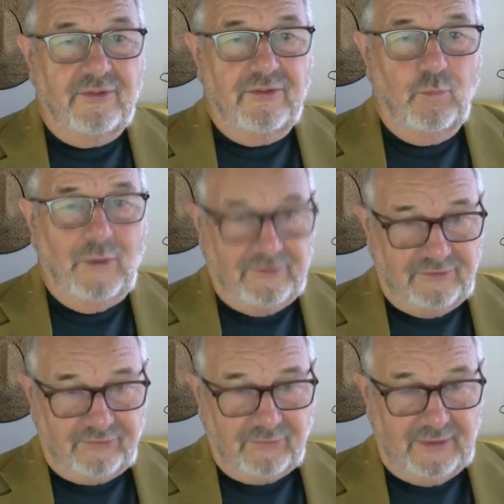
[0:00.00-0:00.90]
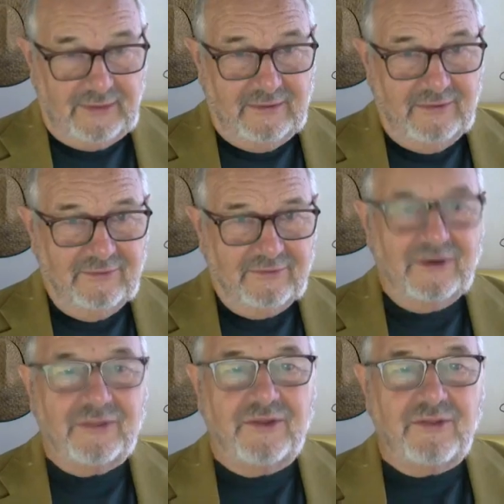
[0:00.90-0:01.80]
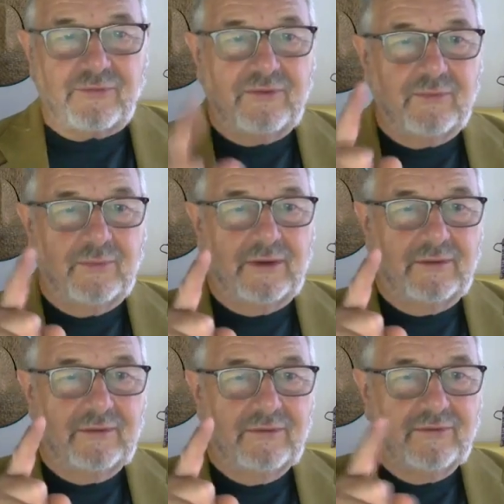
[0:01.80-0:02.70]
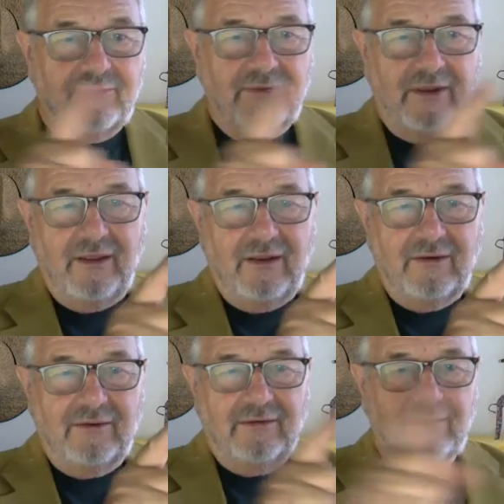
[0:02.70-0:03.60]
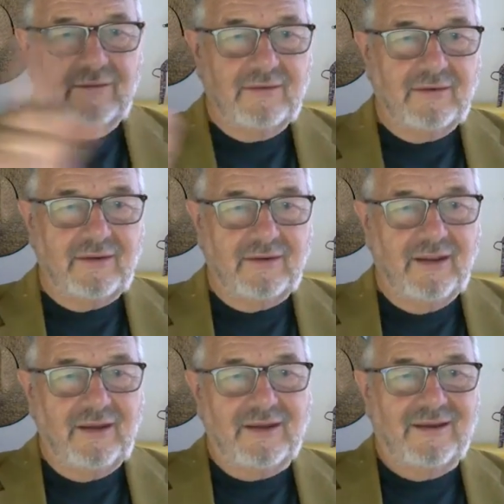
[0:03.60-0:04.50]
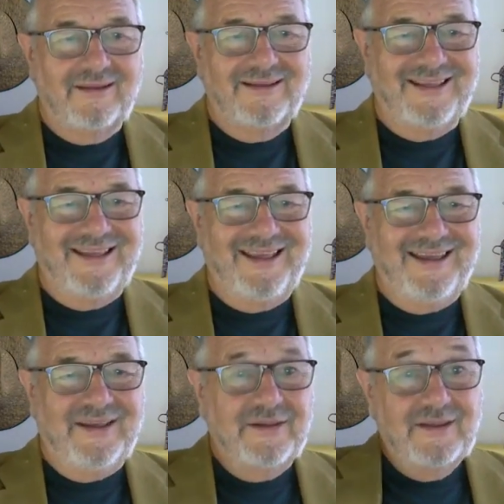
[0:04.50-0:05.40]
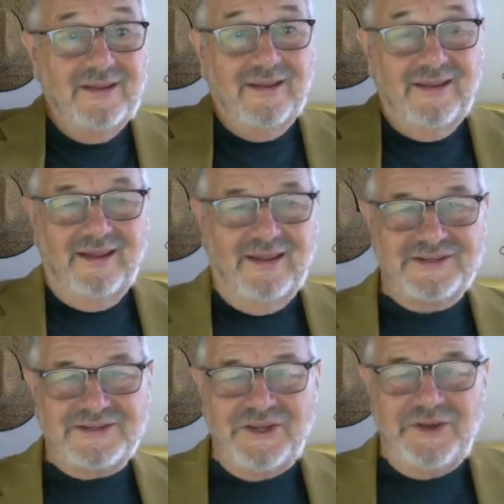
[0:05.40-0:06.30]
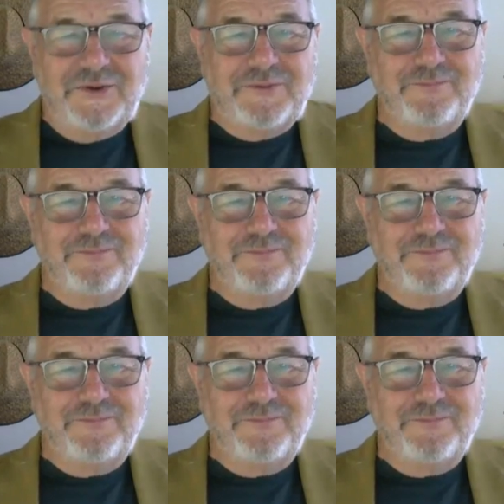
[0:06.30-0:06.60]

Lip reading: 1 to 3. It's going to say 3 to 1. So it's that hand. Okay. And so